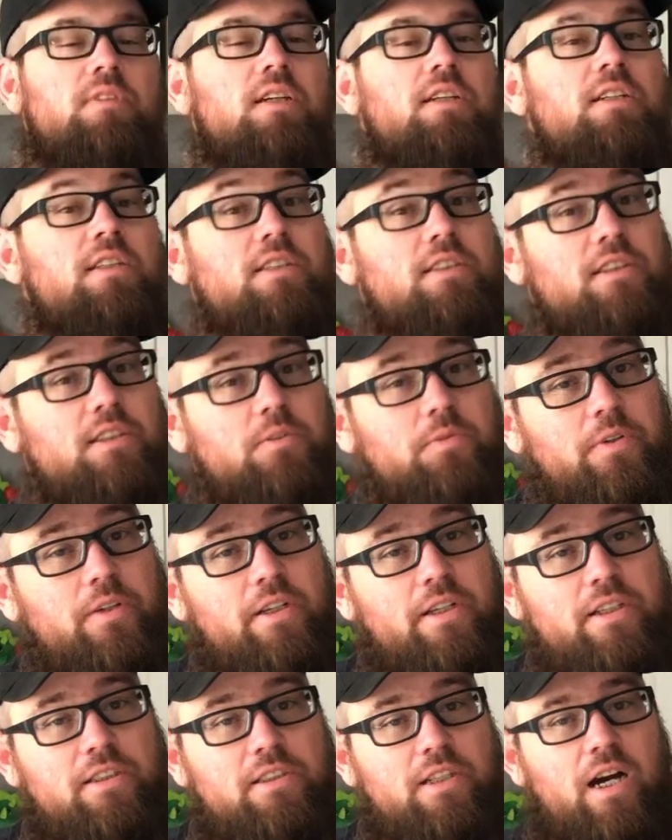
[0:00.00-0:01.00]
This is
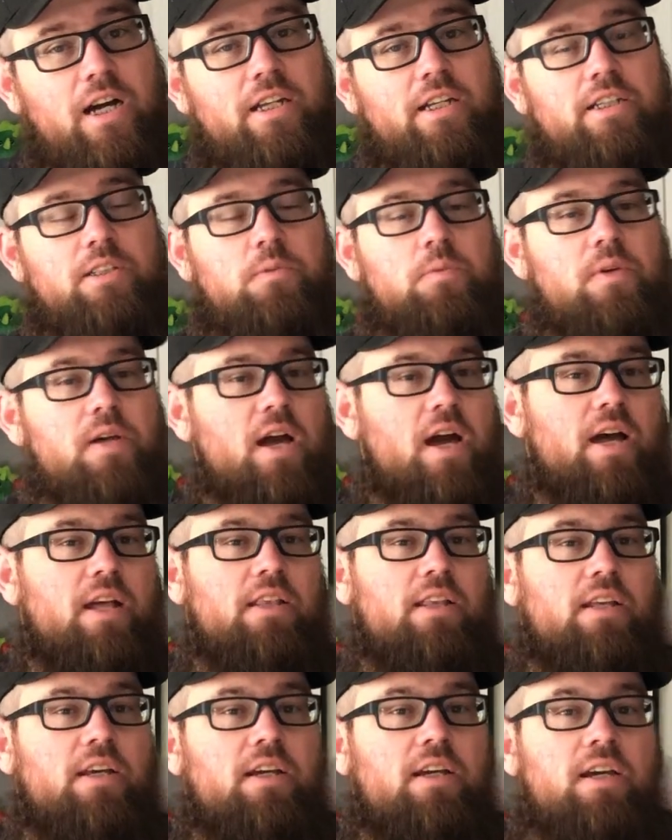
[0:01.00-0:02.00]
really exciting because we
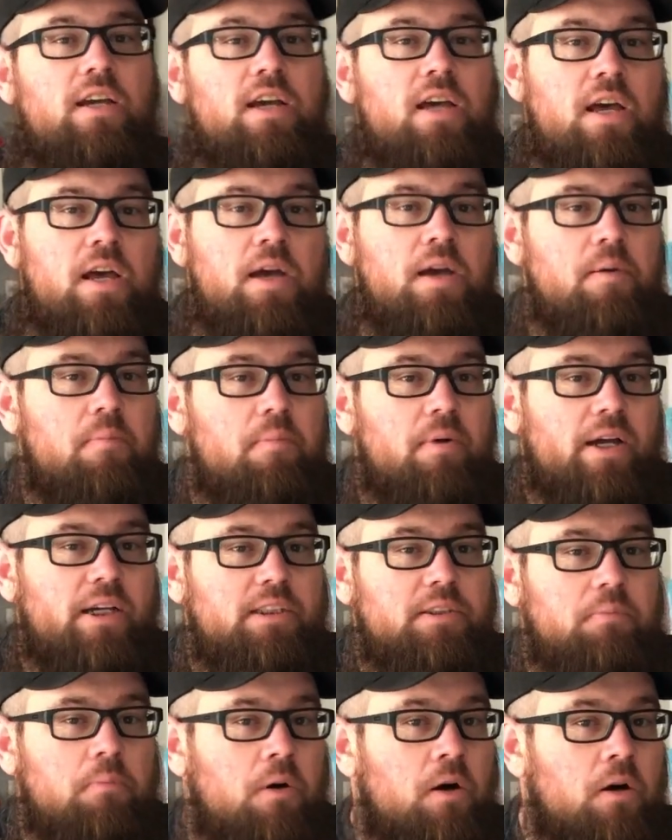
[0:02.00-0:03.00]
had the
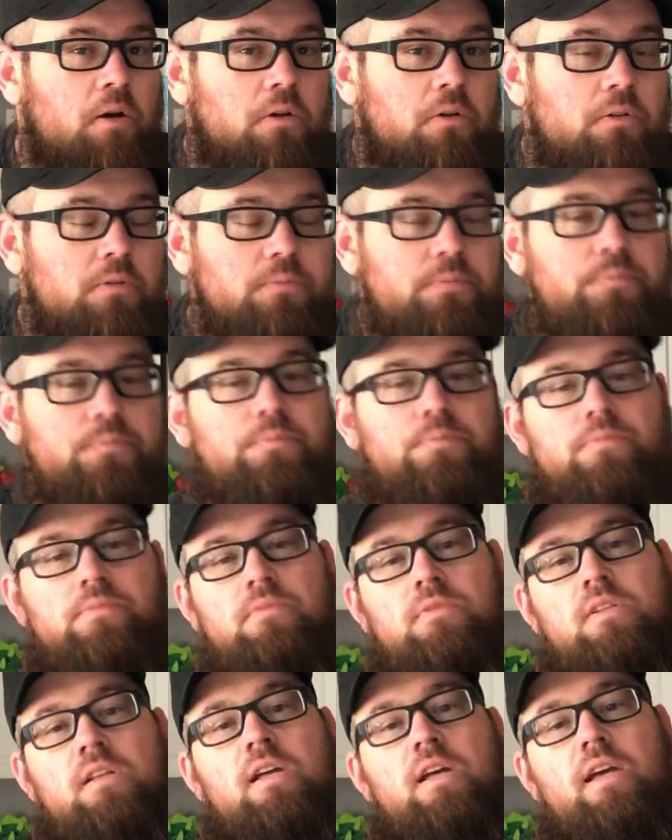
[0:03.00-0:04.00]
base model,
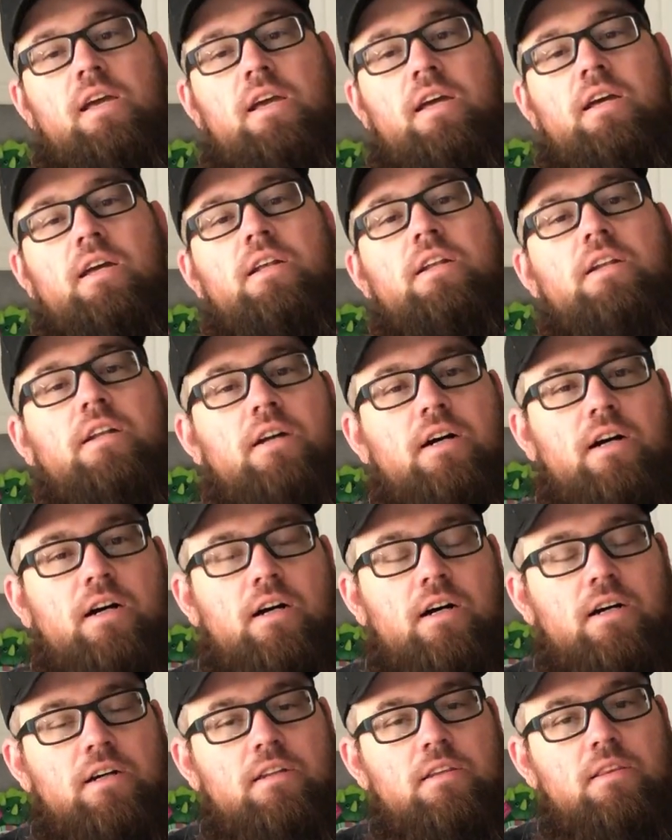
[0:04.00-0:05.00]
and
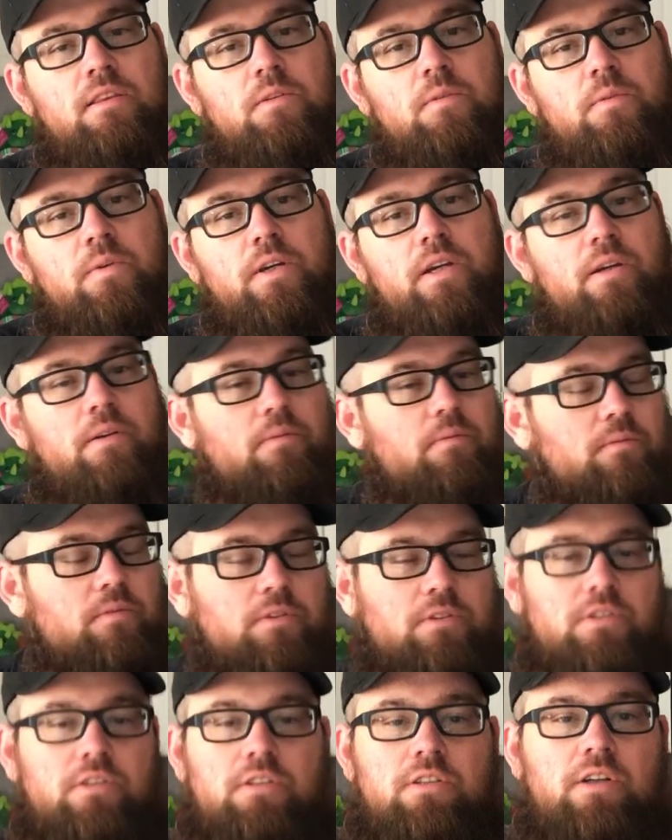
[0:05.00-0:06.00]
we
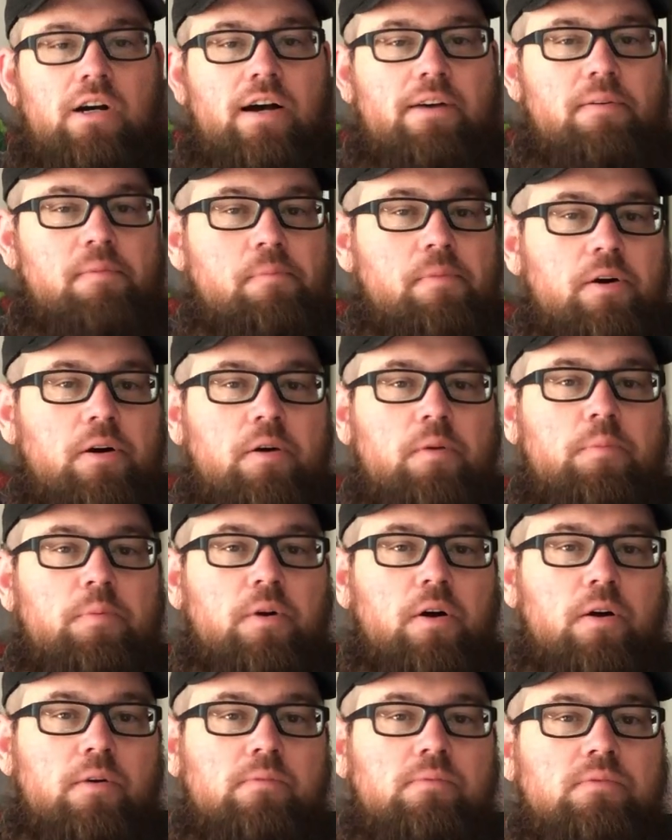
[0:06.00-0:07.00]
was still having belt
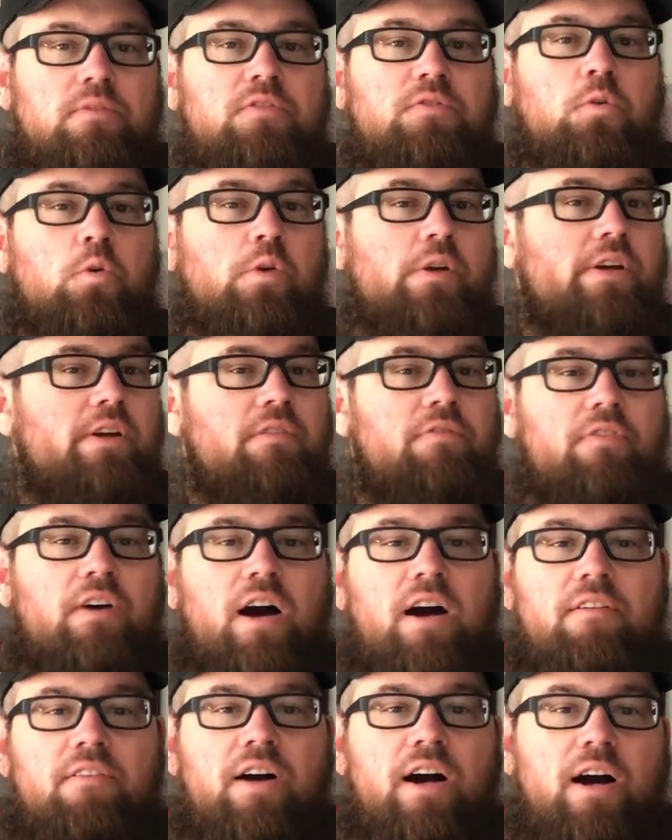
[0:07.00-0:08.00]
problems.
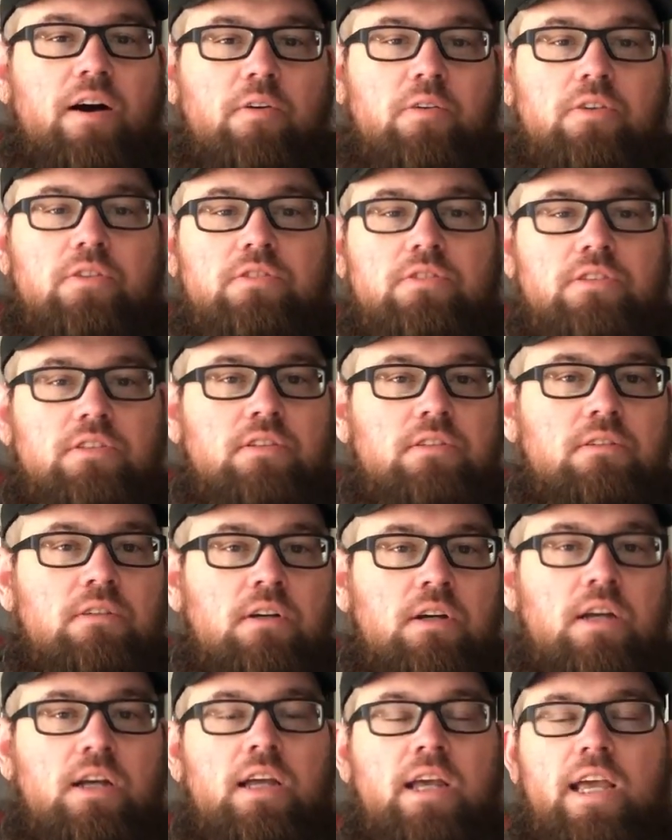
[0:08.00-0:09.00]
45 hours,
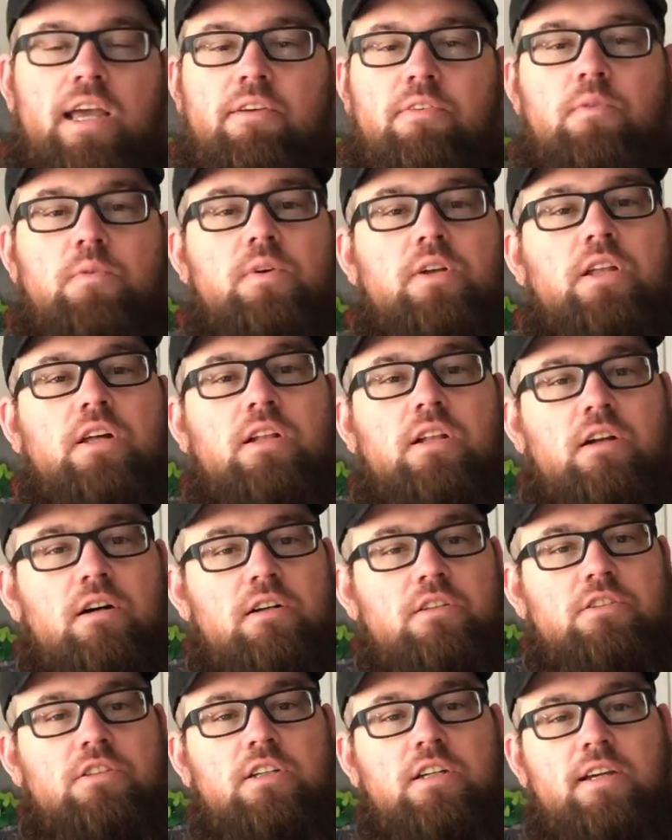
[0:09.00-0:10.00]
even with a
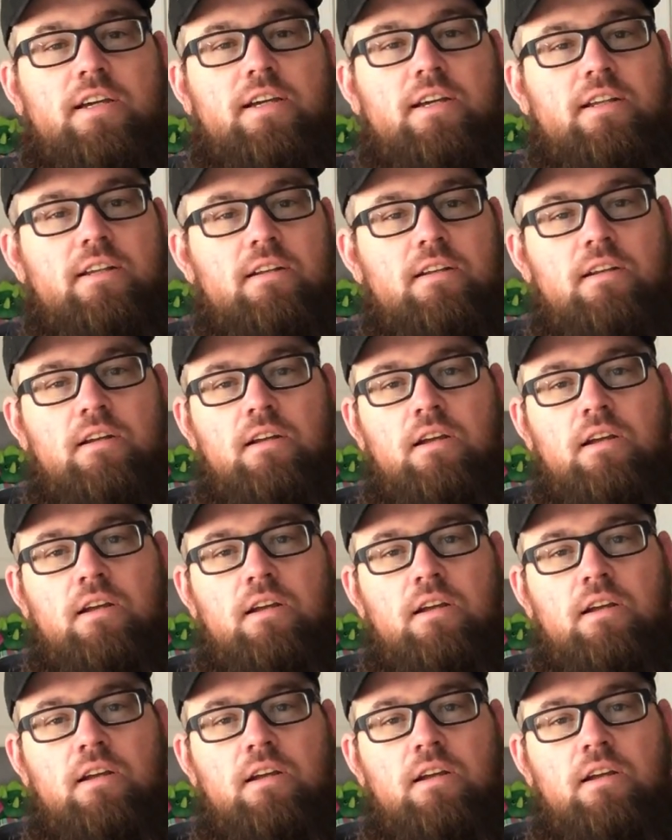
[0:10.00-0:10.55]
clutch kit,